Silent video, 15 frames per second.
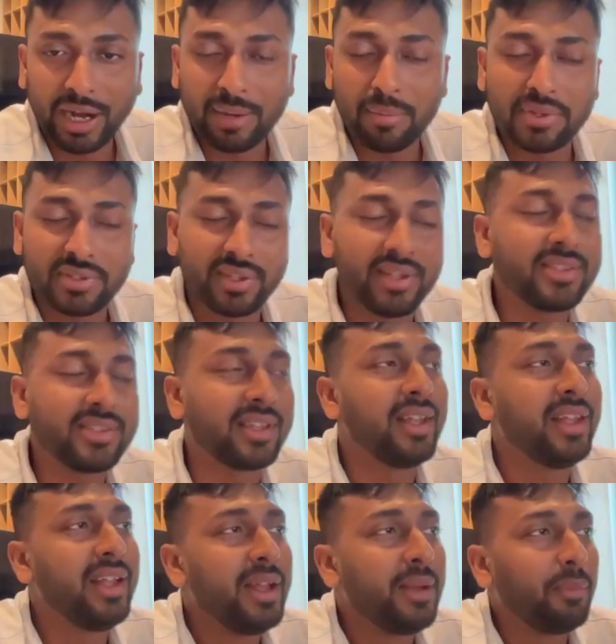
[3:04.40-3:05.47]
admissions.
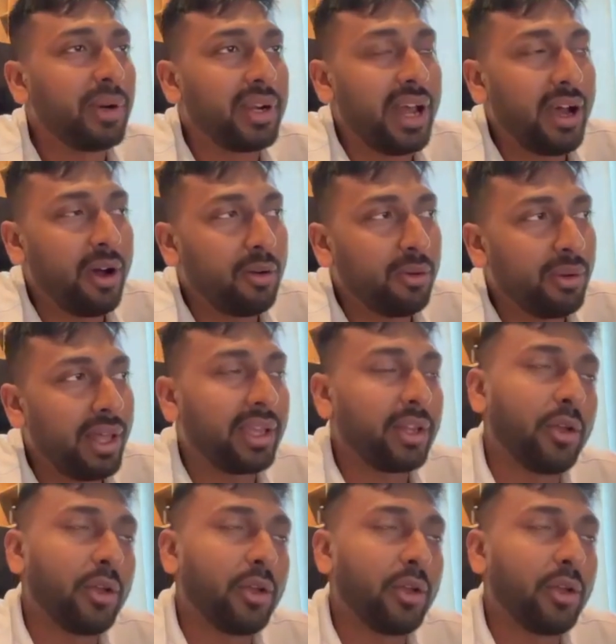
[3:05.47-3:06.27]
But now, like,